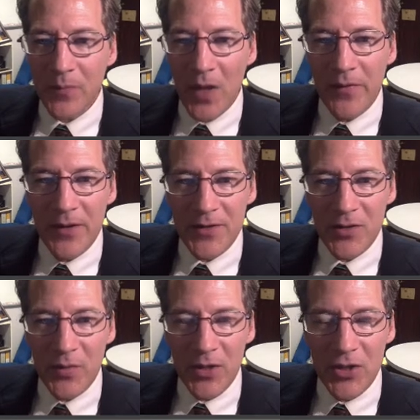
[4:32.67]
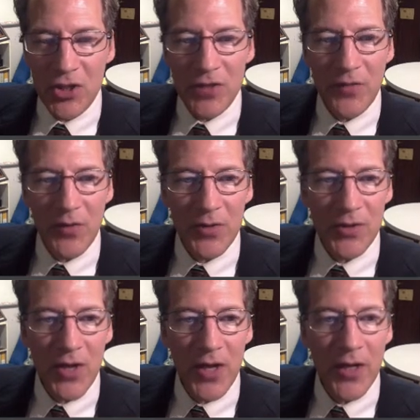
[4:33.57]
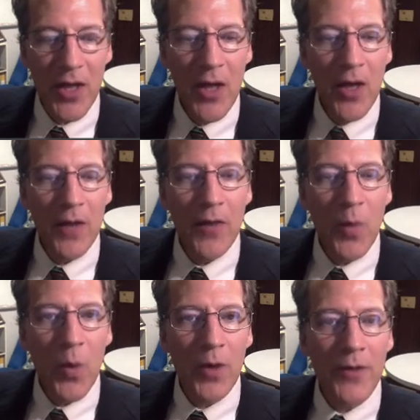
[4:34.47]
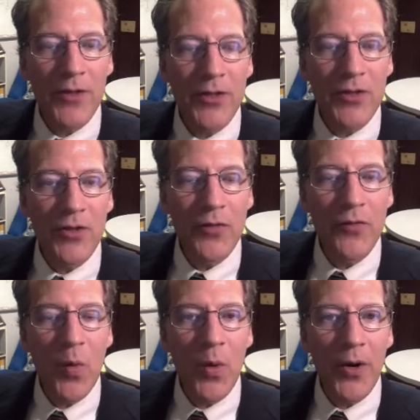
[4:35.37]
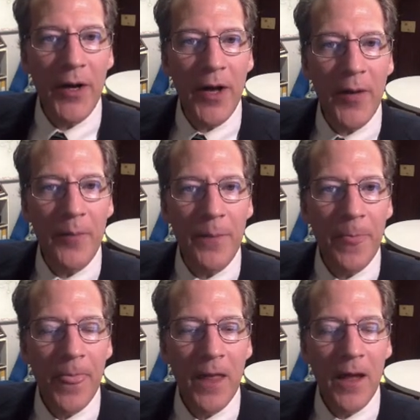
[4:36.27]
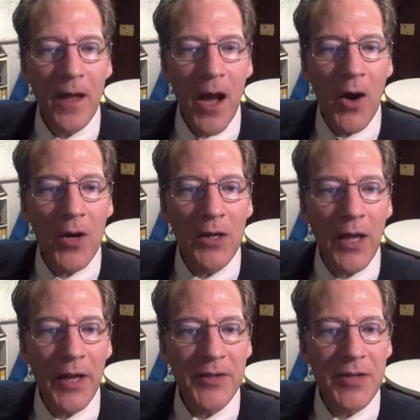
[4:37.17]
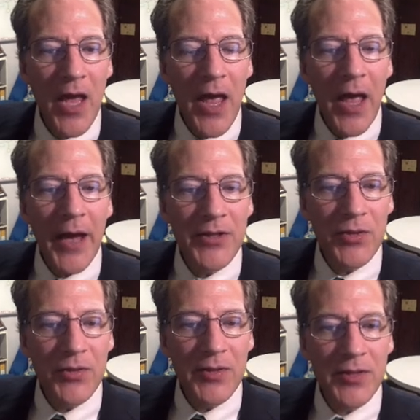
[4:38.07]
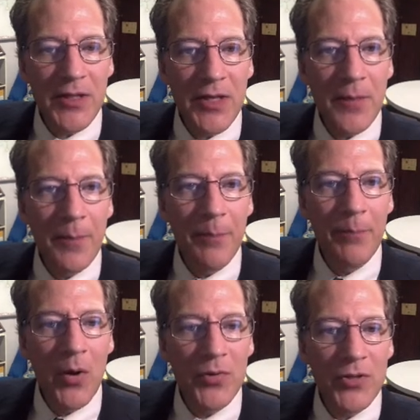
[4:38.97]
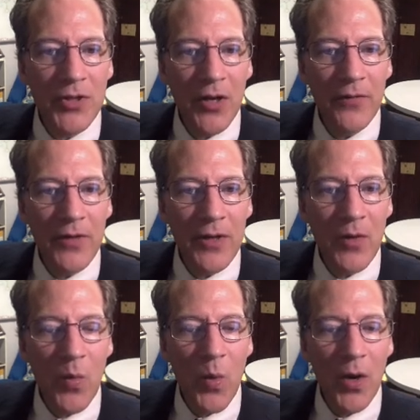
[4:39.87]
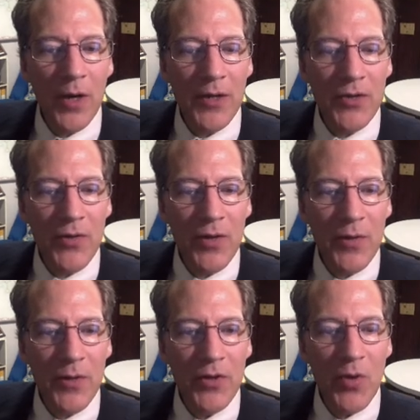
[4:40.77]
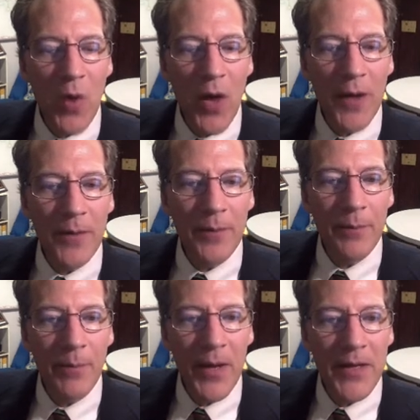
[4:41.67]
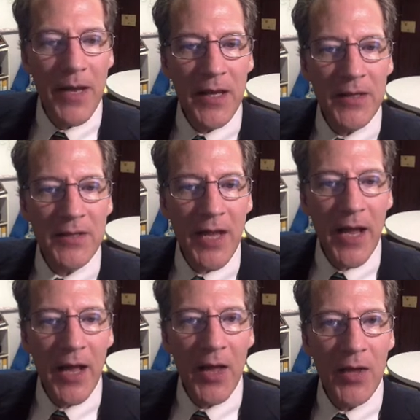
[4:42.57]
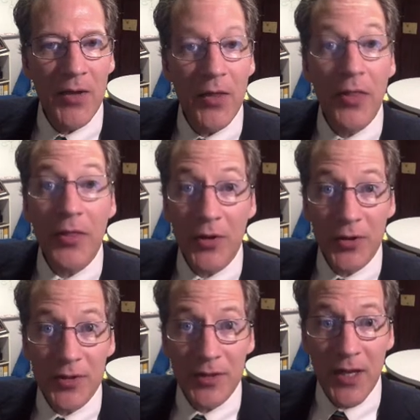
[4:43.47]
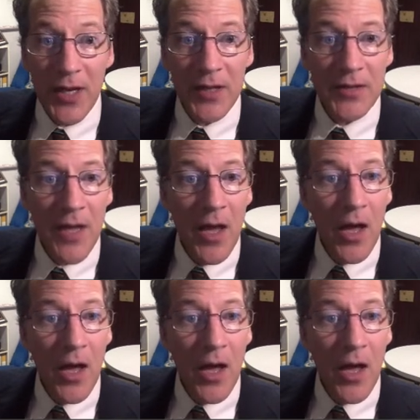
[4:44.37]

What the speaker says: events so we can just focus on the work that's due for our class. As you can see, most of the work is going to be due on Mondays and Thursdays.